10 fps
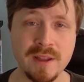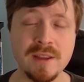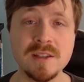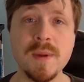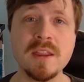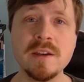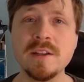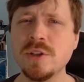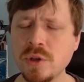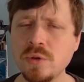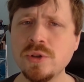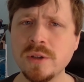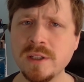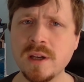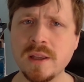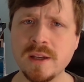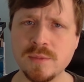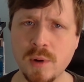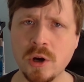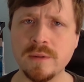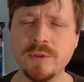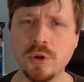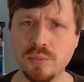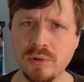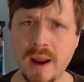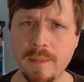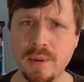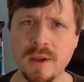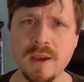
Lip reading: This method is usually done as part of your prep,